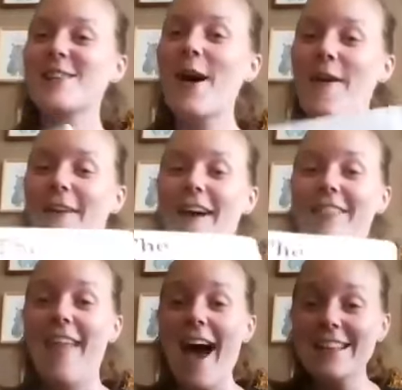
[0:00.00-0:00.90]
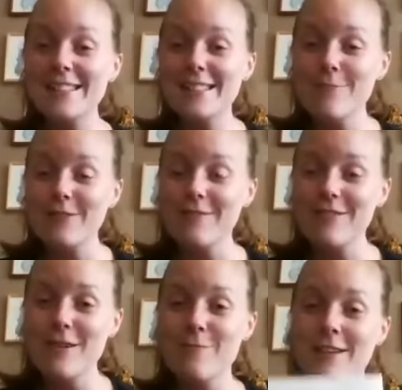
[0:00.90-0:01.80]
So, that is the book
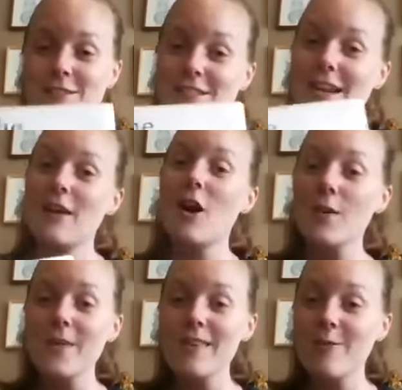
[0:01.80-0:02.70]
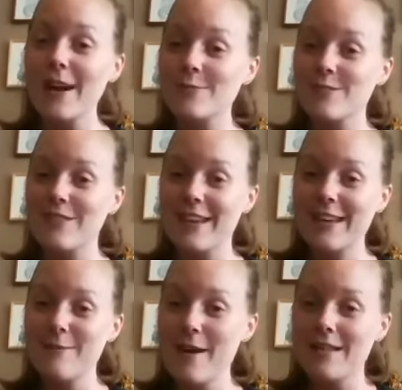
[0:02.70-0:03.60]
with no pictures, and I hope that you guys are
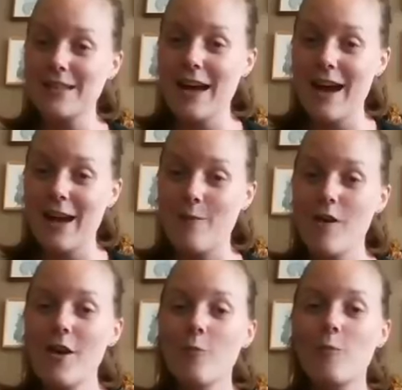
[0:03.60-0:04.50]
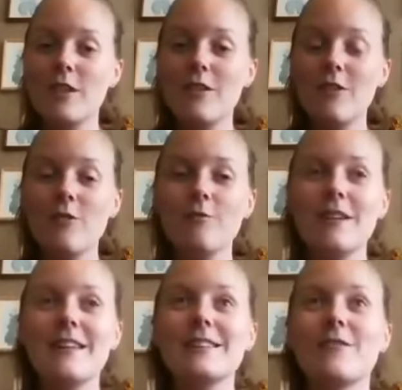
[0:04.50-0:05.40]
thinking about a time when you
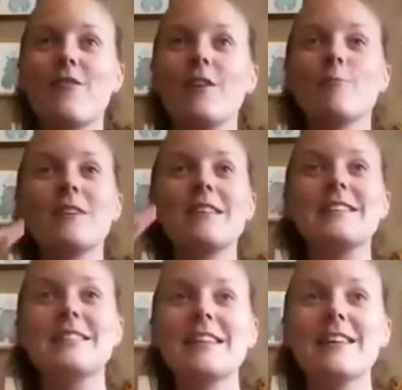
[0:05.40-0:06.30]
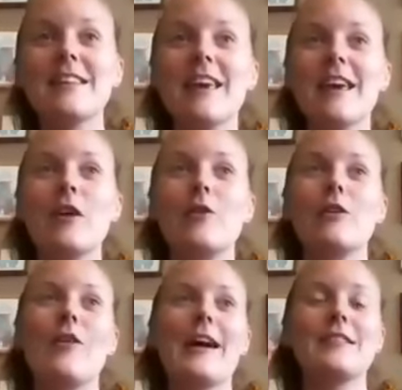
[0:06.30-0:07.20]
needed to feel really silly or
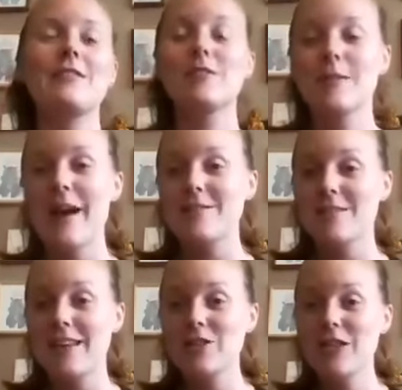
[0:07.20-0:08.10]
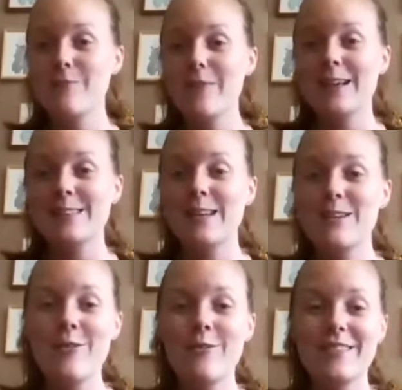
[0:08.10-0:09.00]
you had to use your imagination, because I
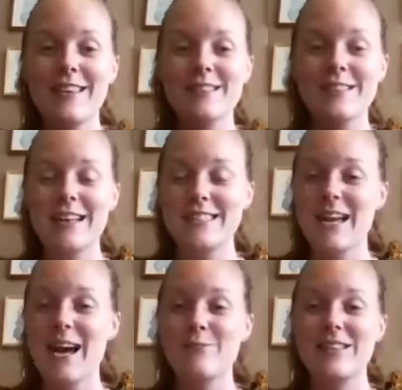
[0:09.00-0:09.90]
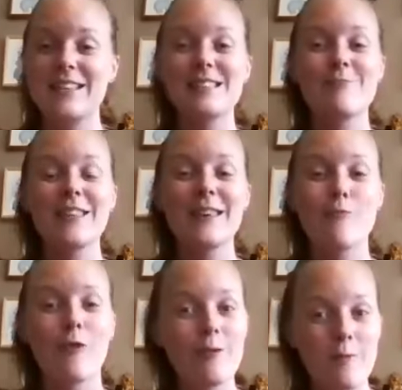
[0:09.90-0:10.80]
know in these kinds of times that it's really
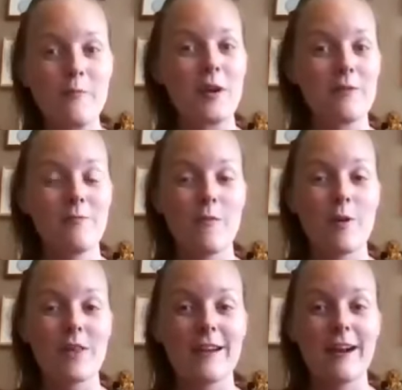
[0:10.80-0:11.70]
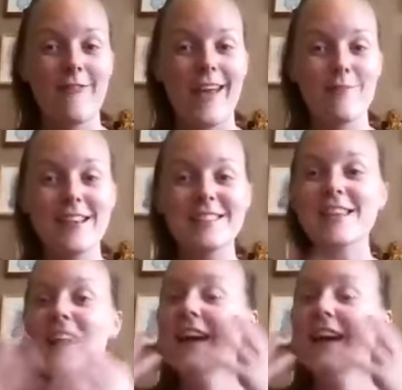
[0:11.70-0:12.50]
important when we're with our families